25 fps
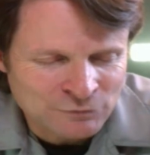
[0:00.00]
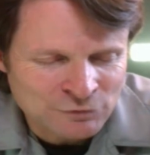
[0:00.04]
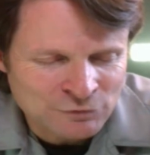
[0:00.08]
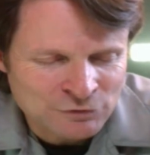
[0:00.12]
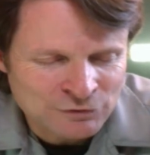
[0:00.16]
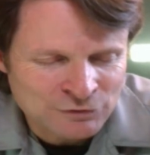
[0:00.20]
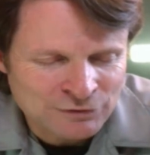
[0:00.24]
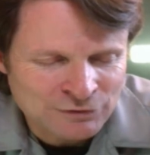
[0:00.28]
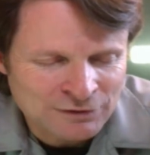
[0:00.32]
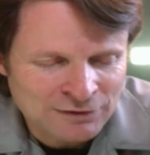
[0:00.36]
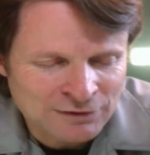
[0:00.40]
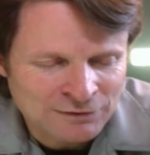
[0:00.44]

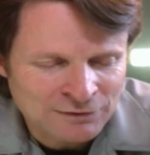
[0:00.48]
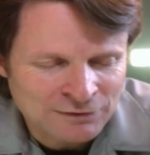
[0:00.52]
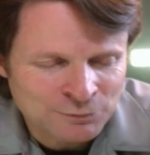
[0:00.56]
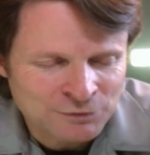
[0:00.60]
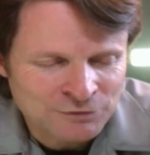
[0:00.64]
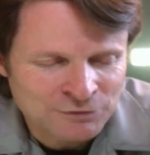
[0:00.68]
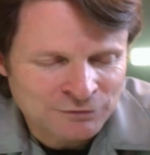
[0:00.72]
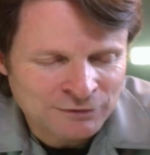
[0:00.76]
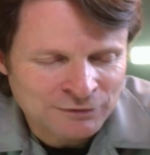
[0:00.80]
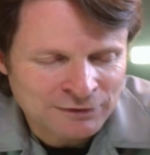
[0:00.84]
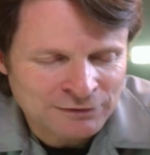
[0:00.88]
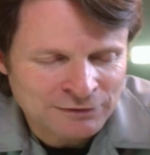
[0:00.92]
So now that
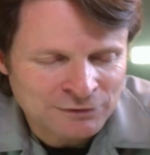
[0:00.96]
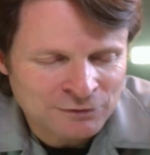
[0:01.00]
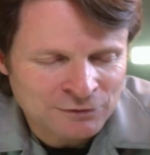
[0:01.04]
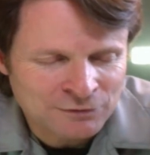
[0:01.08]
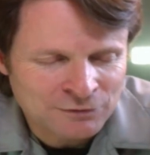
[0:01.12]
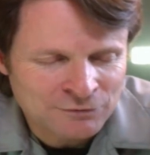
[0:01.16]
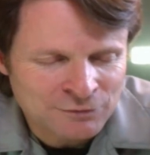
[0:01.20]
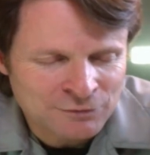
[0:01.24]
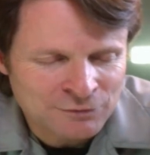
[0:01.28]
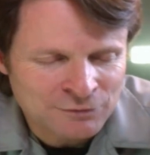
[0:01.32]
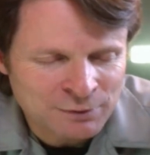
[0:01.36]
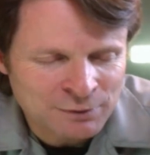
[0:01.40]
we've let
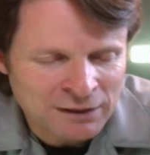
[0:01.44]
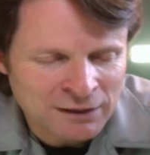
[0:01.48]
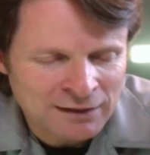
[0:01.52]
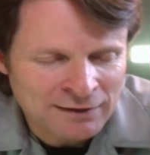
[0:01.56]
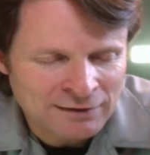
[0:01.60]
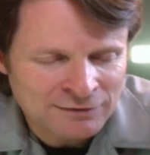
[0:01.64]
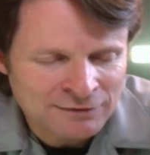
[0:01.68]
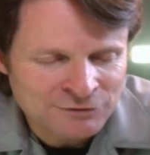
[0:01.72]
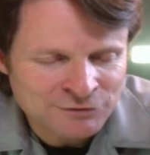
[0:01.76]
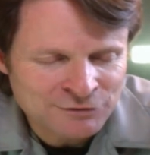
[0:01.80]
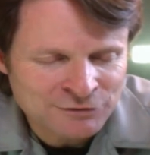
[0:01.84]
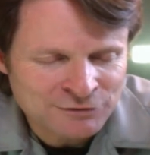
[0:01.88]
go of the
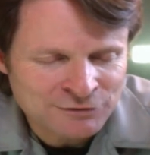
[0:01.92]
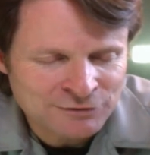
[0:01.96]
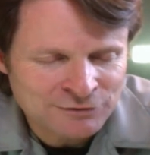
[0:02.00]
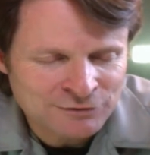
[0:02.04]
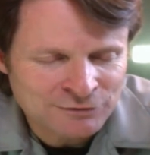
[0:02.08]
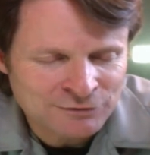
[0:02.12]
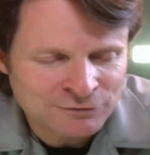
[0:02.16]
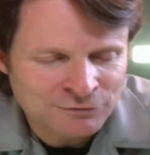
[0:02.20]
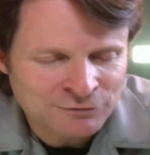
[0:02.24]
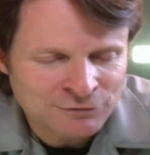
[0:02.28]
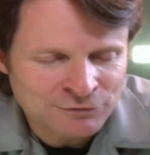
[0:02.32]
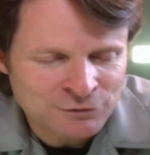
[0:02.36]
past and
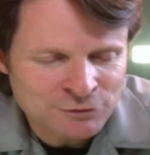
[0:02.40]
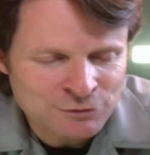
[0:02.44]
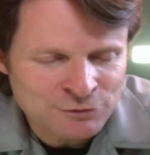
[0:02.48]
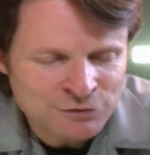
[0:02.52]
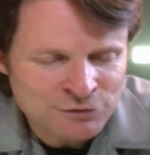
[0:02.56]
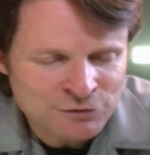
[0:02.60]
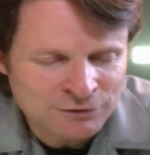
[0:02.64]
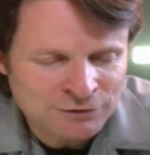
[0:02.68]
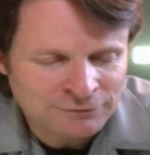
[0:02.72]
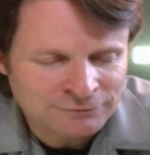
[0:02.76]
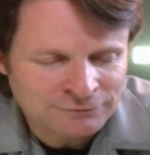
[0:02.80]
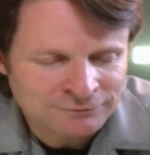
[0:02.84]
the
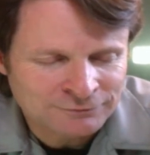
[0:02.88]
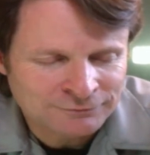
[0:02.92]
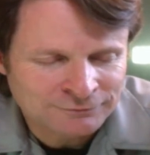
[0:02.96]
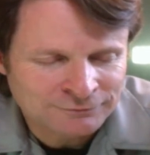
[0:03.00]
future,